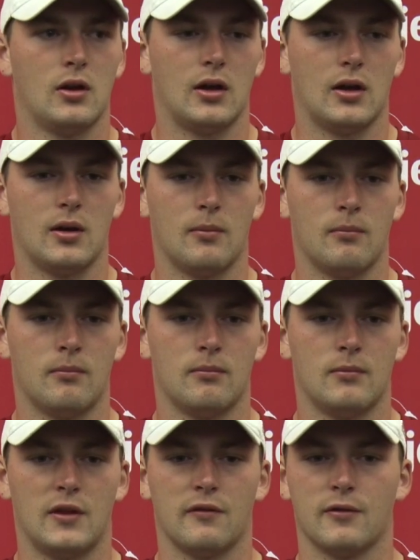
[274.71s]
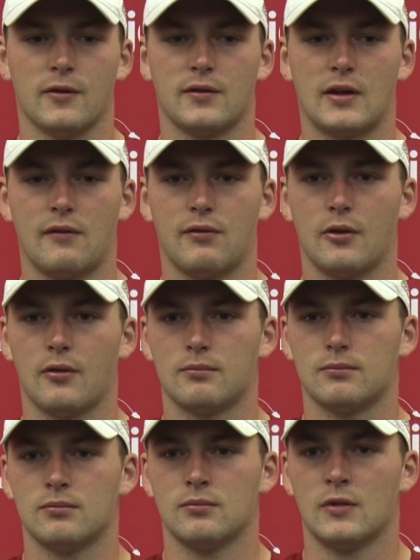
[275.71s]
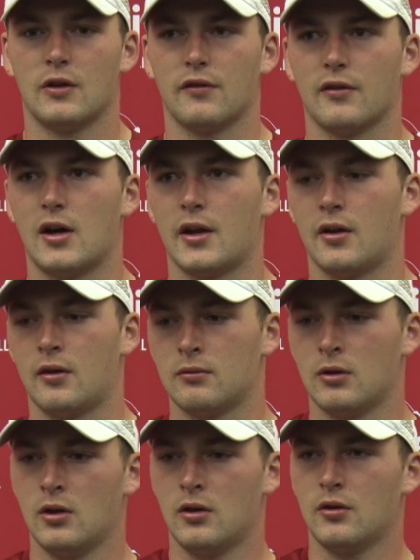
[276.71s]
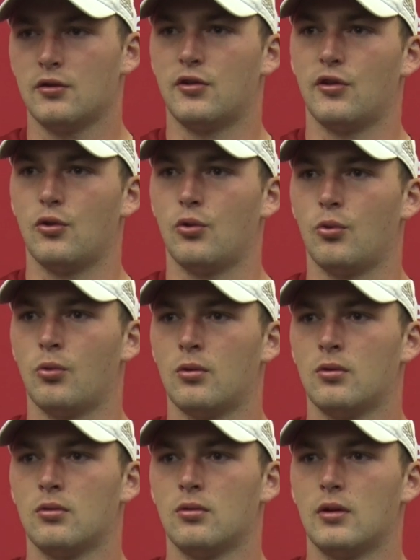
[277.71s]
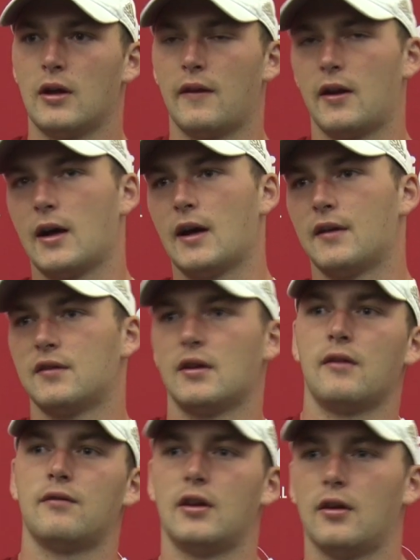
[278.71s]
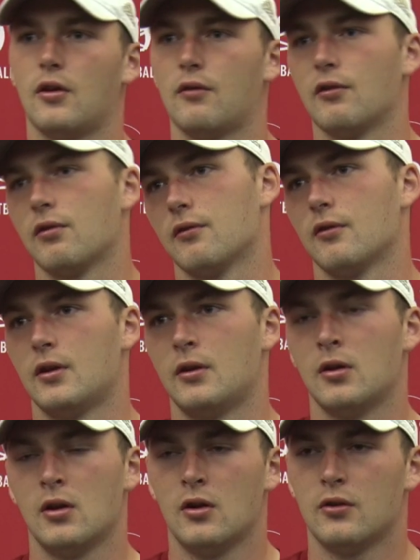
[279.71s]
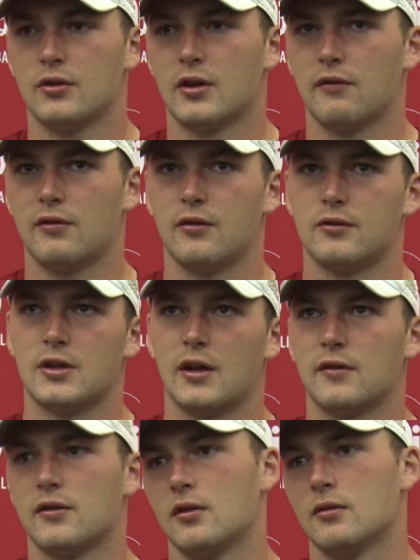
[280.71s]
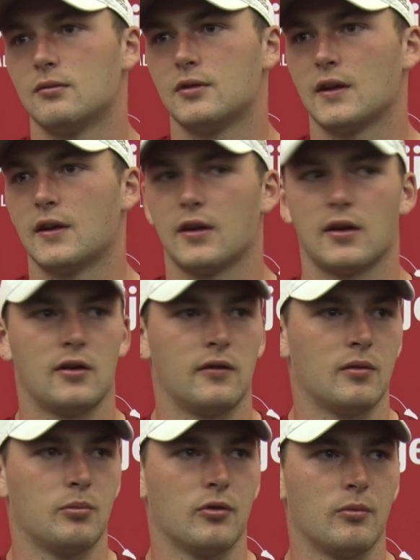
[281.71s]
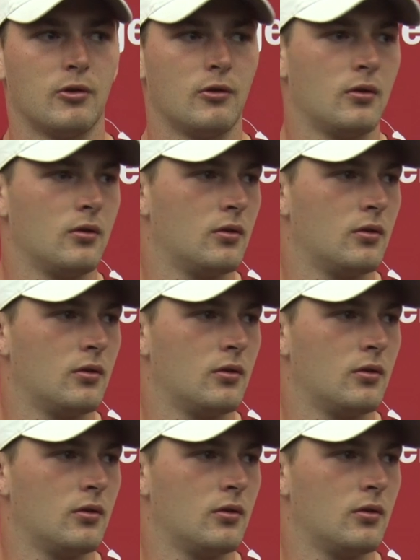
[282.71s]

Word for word: um, in the first half, there there's a lot of two, and then a high safety over three, which gives you a chance to to kick it on the perimeter.